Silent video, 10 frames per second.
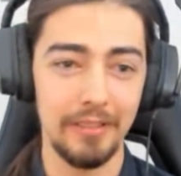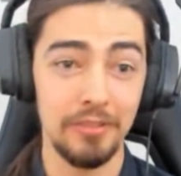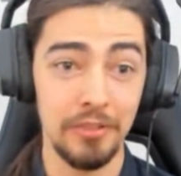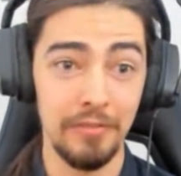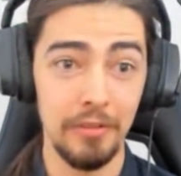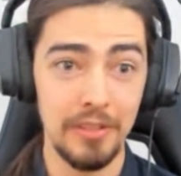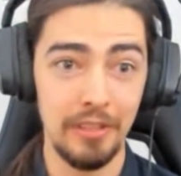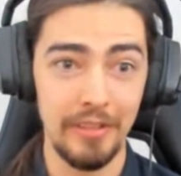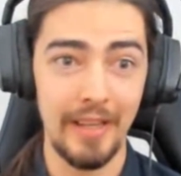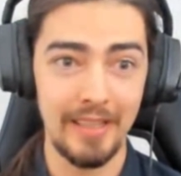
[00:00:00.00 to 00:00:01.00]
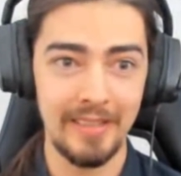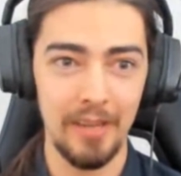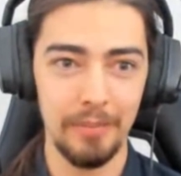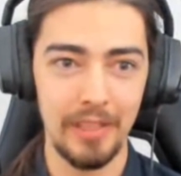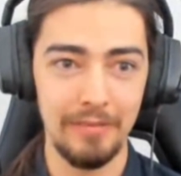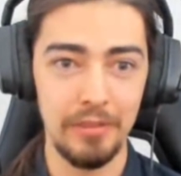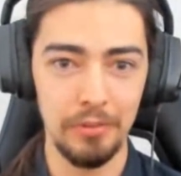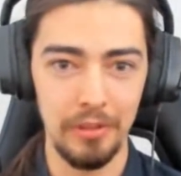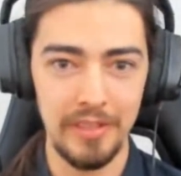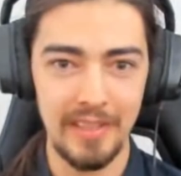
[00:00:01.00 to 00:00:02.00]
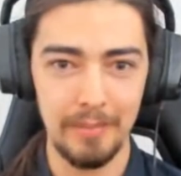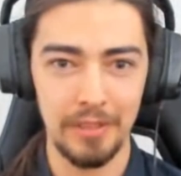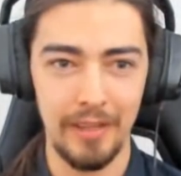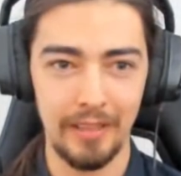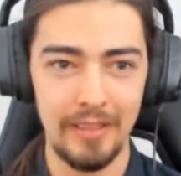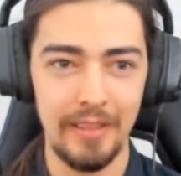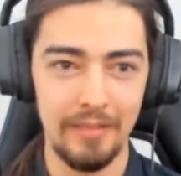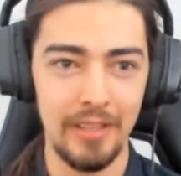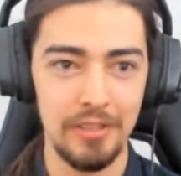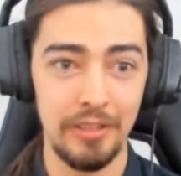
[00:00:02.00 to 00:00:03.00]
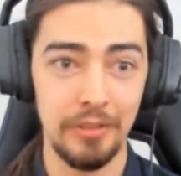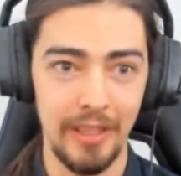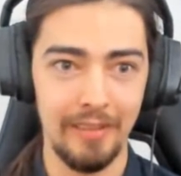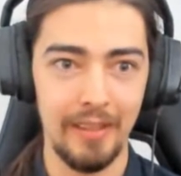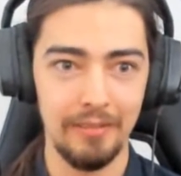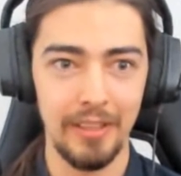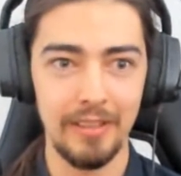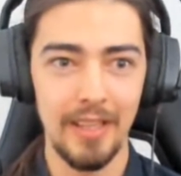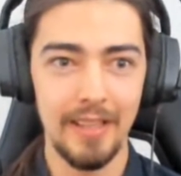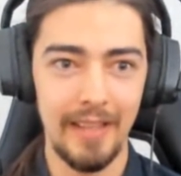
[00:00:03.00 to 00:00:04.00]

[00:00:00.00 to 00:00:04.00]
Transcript: Just focus on the next step, and if you do all of the steps correctly, then eventually you'll get there, right?